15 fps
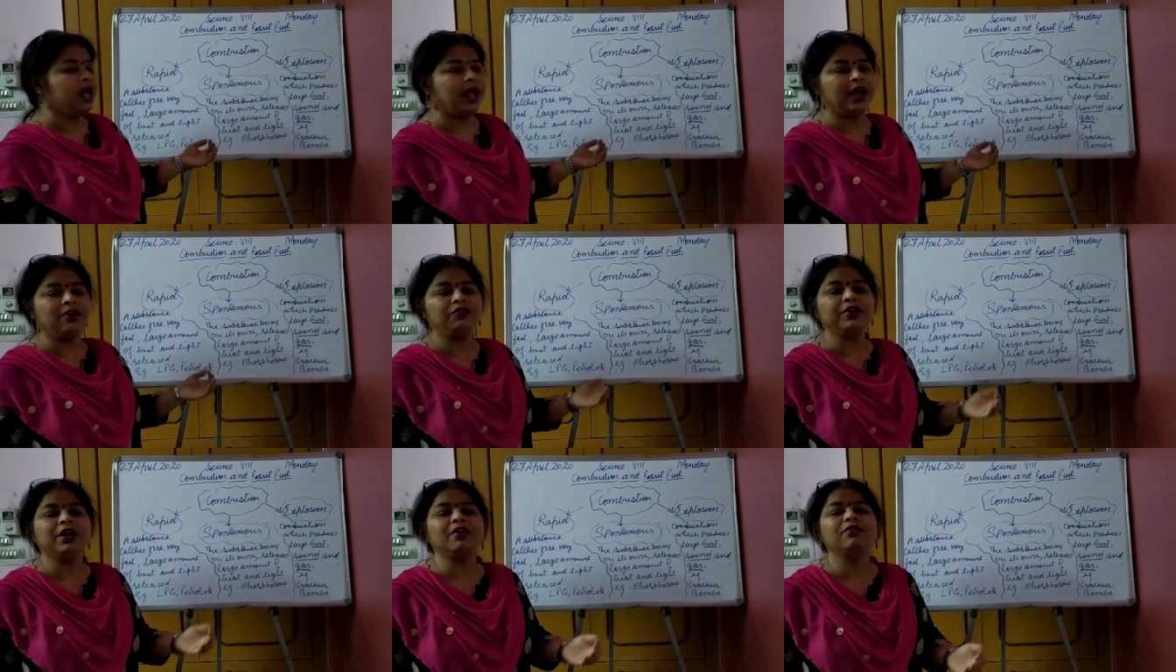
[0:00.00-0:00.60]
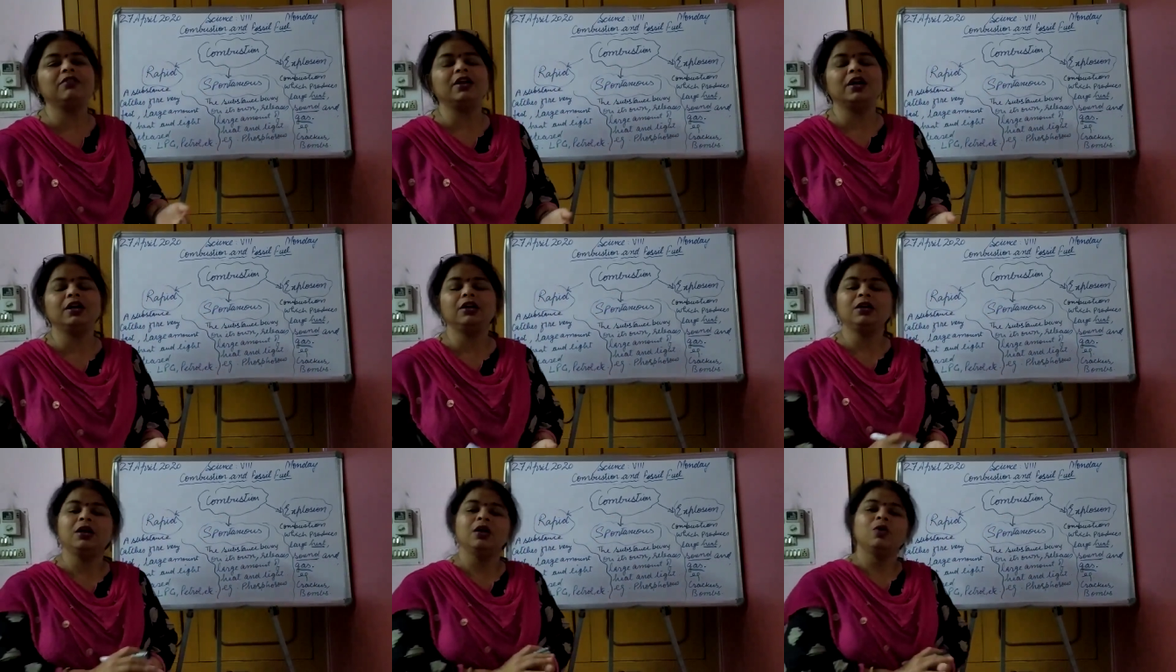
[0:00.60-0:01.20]
and we have
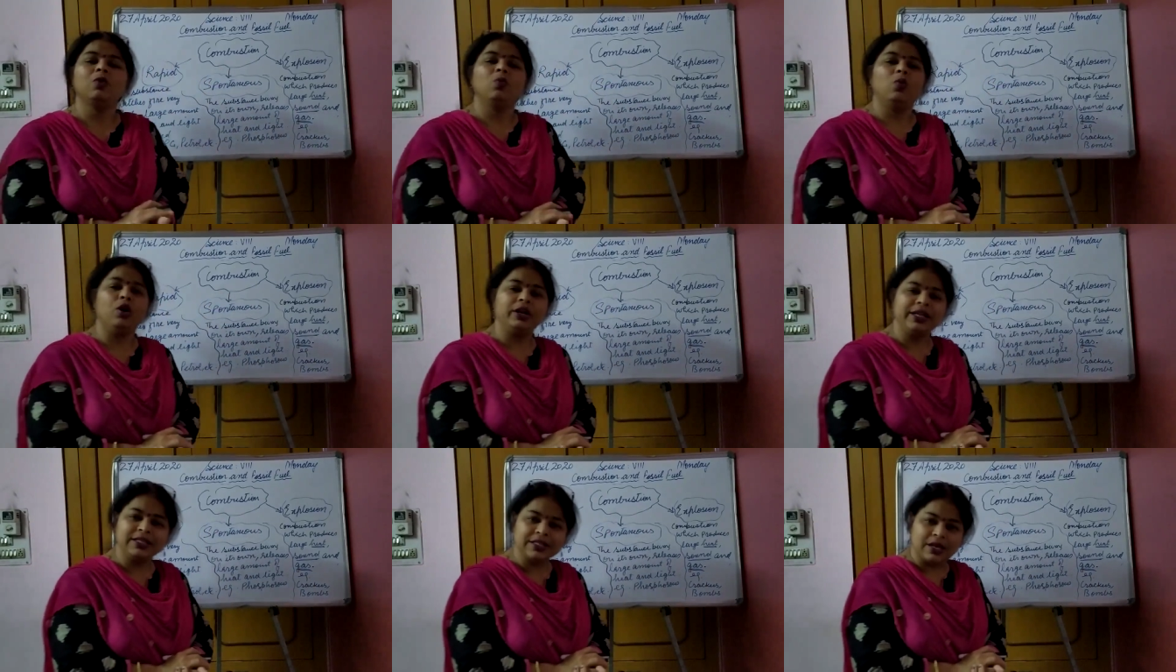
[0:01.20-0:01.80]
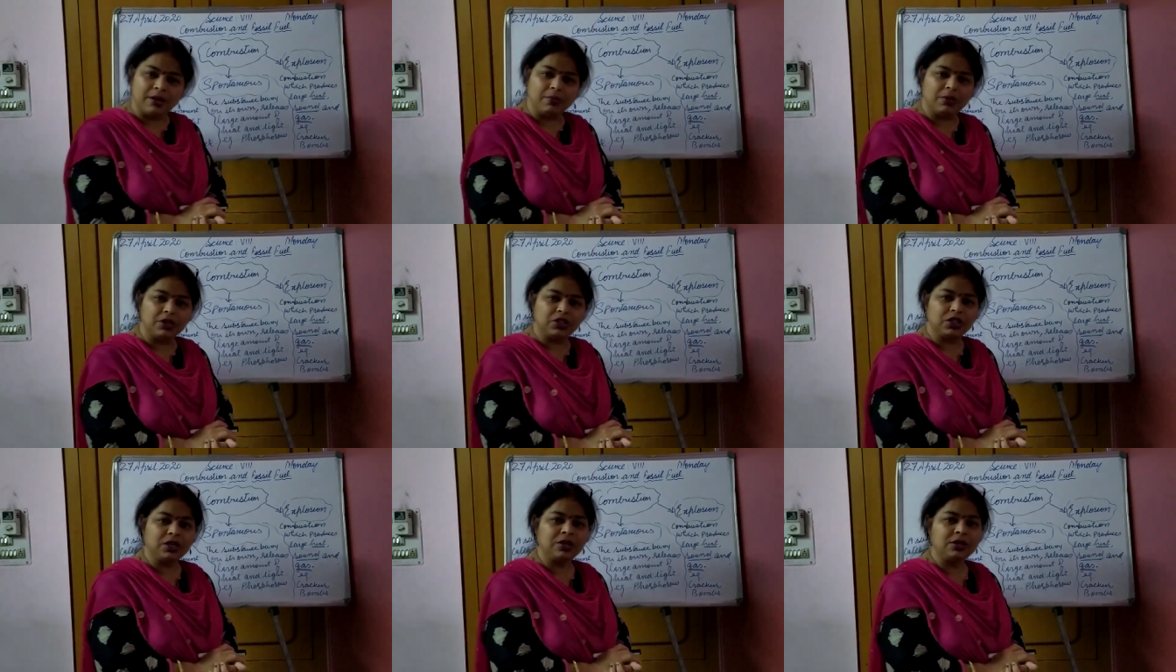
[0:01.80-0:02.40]
learned what is
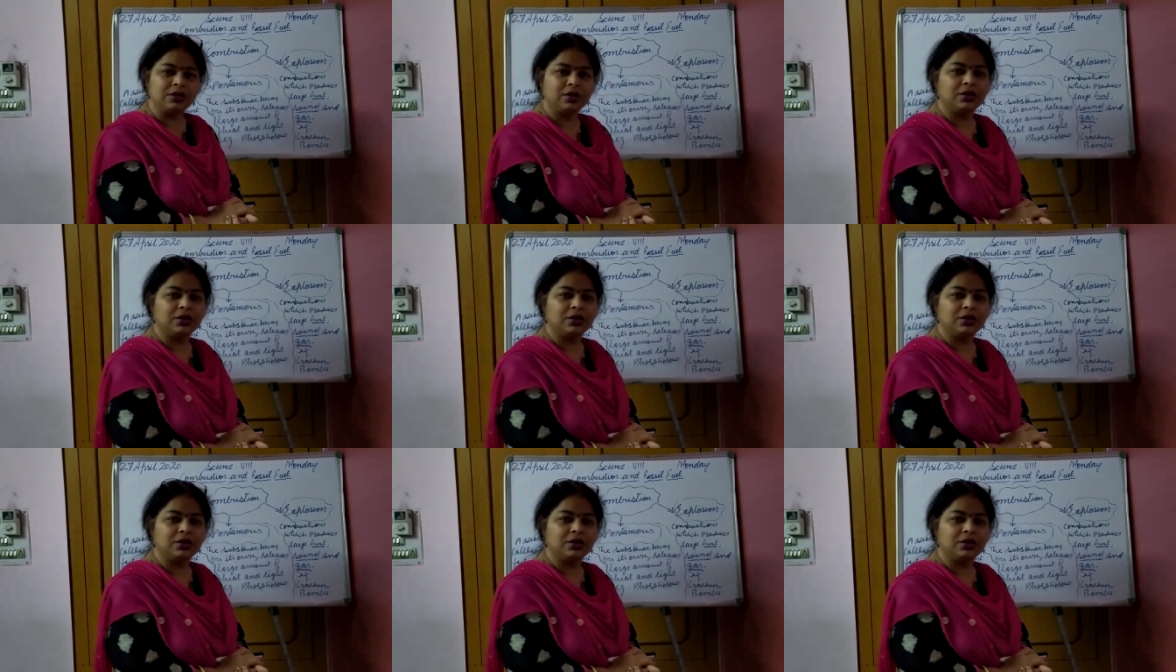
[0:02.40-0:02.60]
combustion,